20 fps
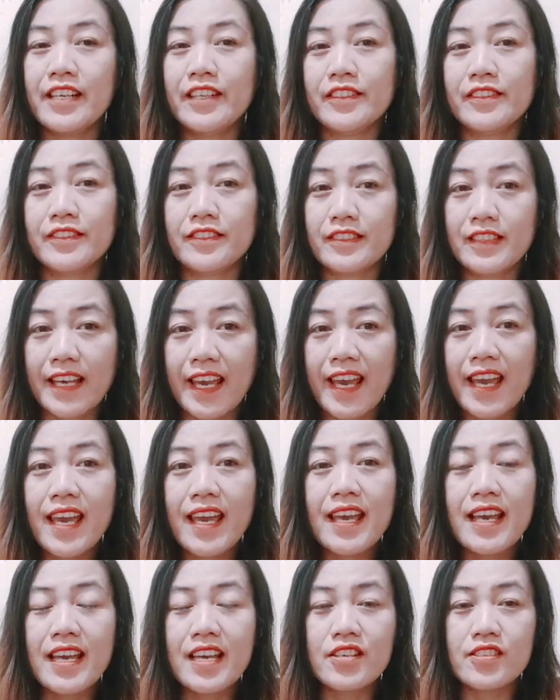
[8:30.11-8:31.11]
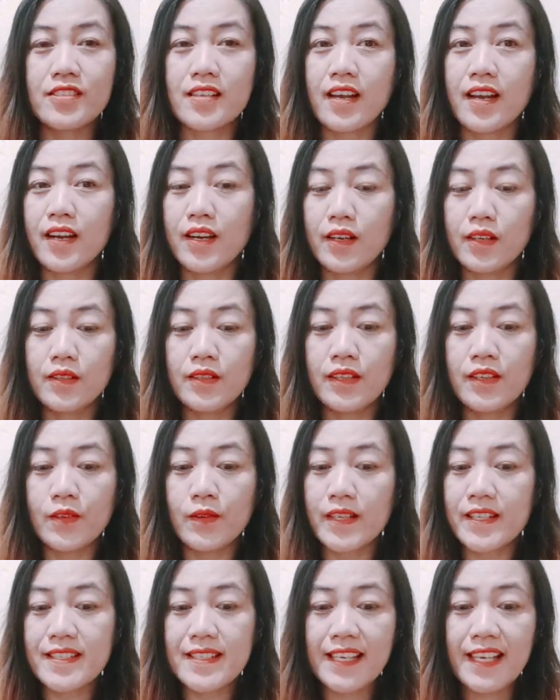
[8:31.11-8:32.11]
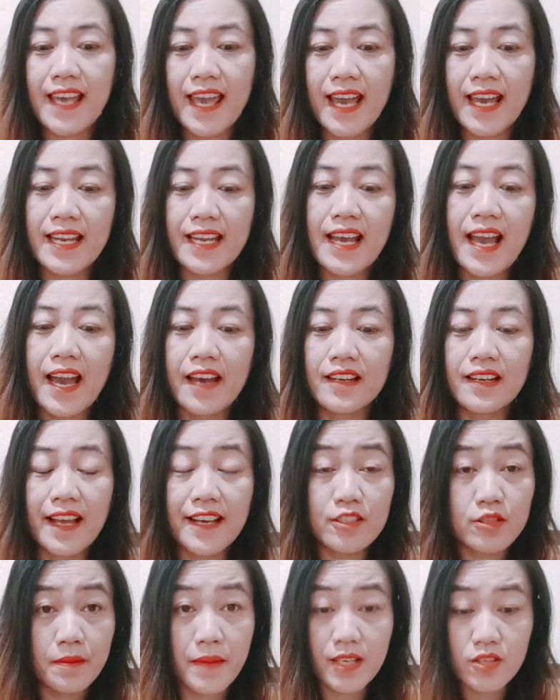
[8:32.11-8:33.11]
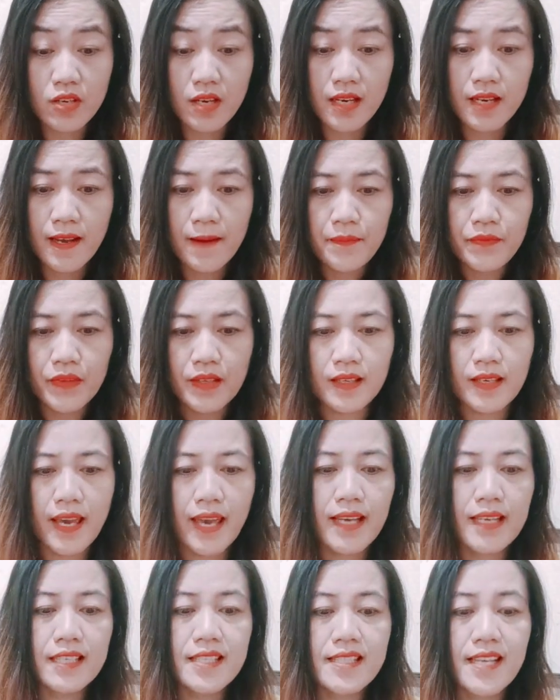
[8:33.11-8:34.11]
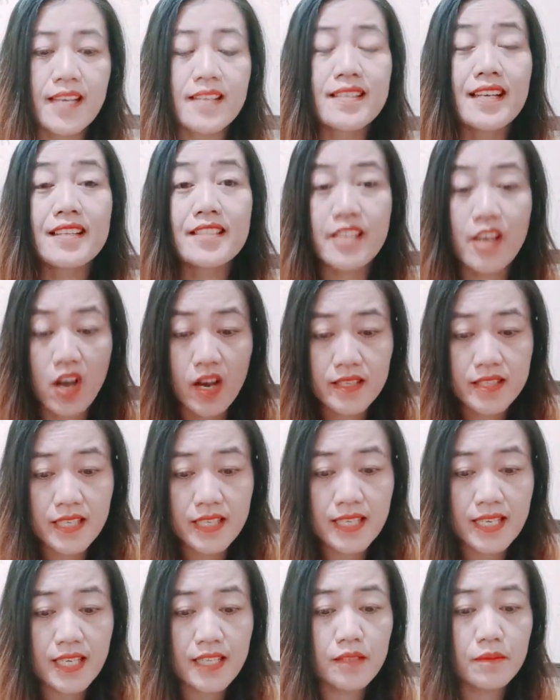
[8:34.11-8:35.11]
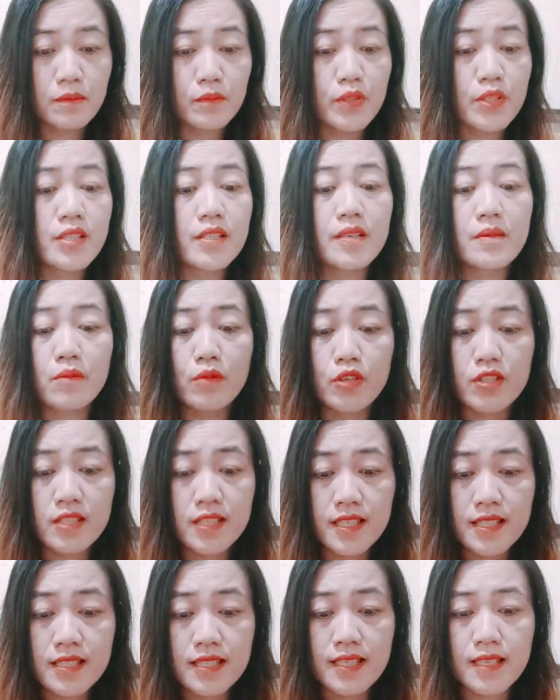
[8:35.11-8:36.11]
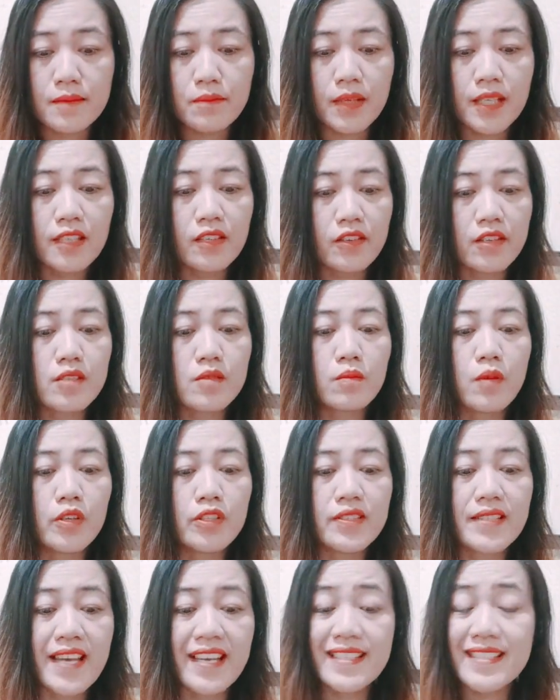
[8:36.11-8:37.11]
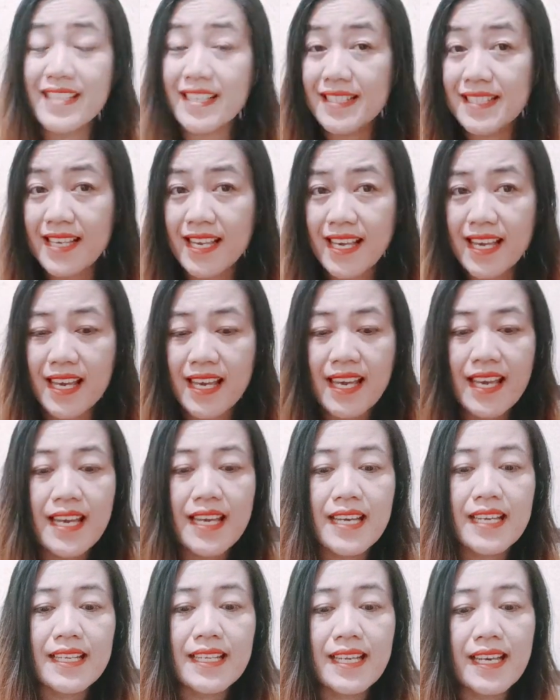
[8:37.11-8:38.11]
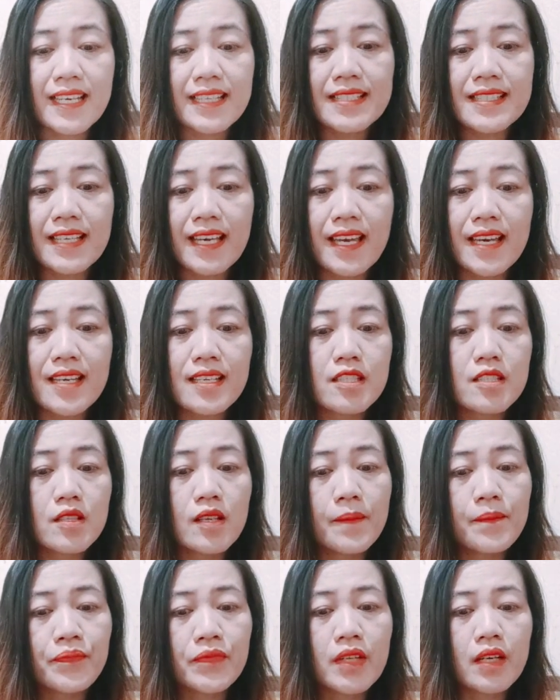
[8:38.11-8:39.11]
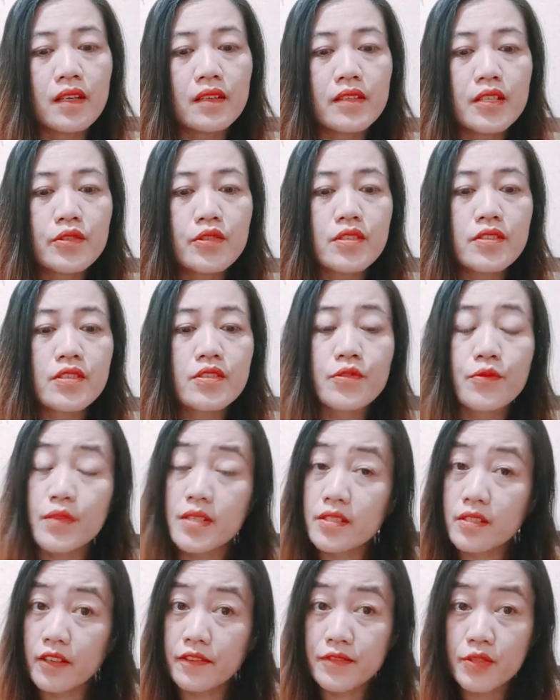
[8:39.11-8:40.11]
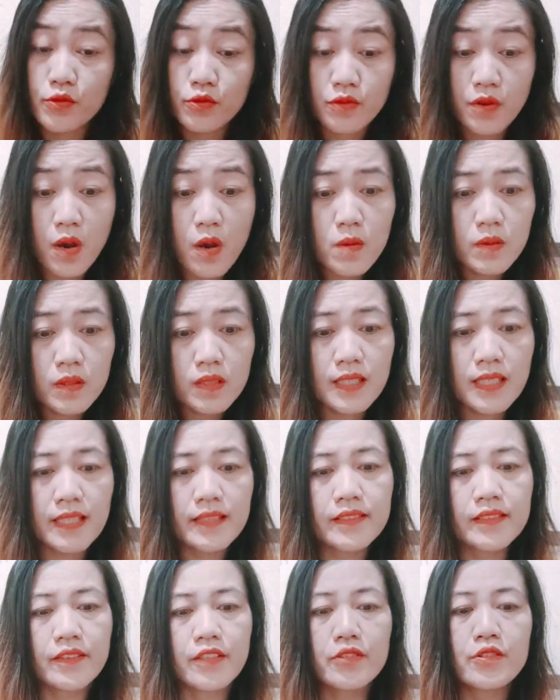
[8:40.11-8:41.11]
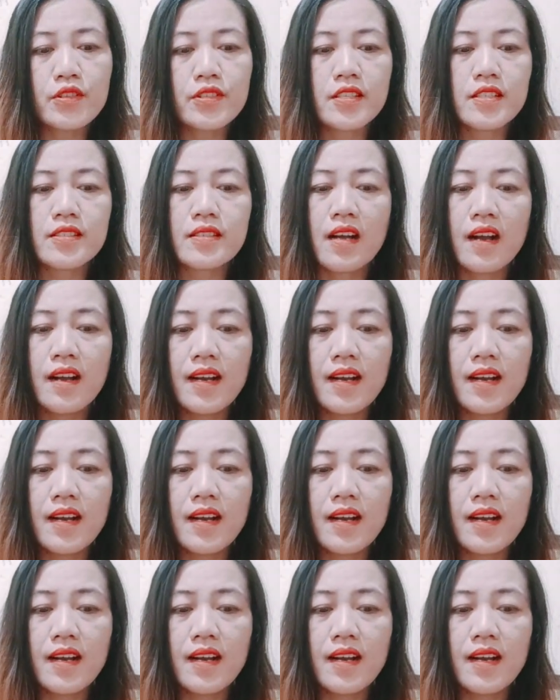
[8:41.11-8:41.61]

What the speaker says: Okay, so once again, I'd like to mention, okay, contains antioxidant, boosts the immune system, increase bone density. Next is reduces risk of stroke, reduces